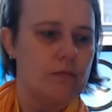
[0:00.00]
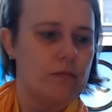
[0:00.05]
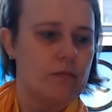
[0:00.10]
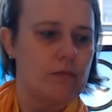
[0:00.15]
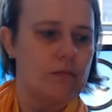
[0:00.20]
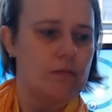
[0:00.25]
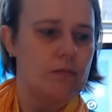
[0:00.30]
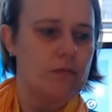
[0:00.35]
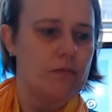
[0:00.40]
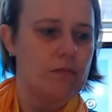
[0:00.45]

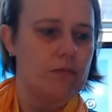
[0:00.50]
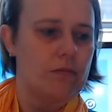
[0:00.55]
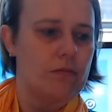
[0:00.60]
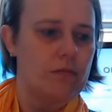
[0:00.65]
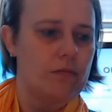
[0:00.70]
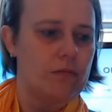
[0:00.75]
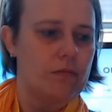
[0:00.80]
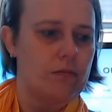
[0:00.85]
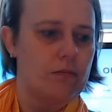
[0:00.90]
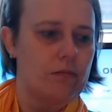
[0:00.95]

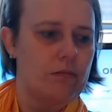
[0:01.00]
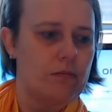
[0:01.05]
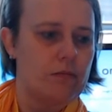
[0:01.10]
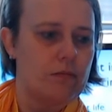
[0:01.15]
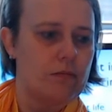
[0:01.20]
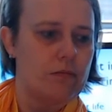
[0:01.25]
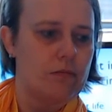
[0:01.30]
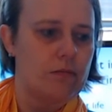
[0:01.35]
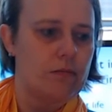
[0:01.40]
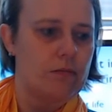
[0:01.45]

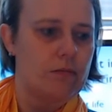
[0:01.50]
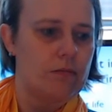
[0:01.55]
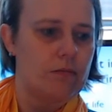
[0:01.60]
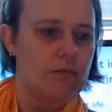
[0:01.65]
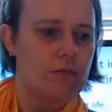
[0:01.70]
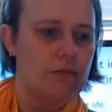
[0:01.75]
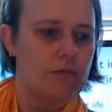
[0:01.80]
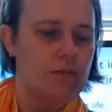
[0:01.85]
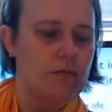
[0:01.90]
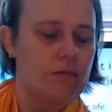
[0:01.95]

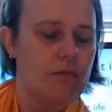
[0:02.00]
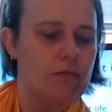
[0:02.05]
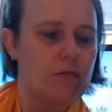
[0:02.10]
Nothing is said.